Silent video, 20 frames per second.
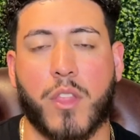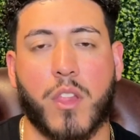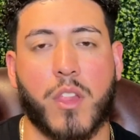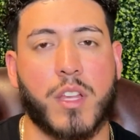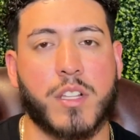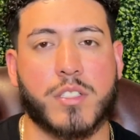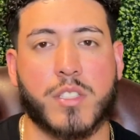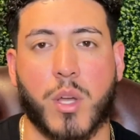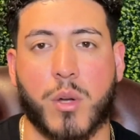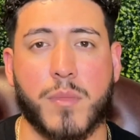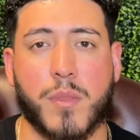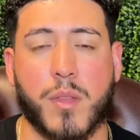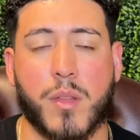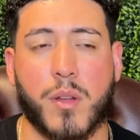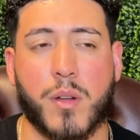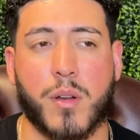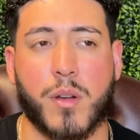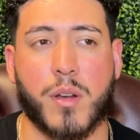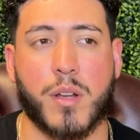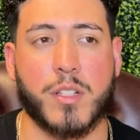The list goes,
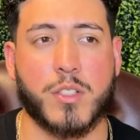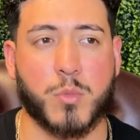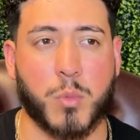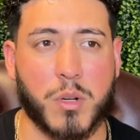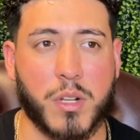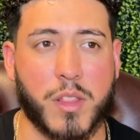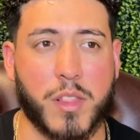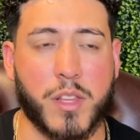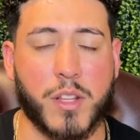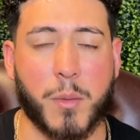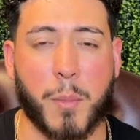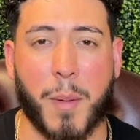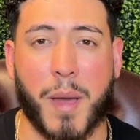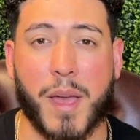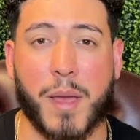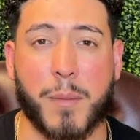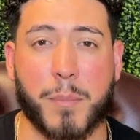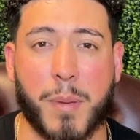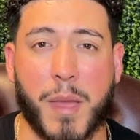or it's worth it to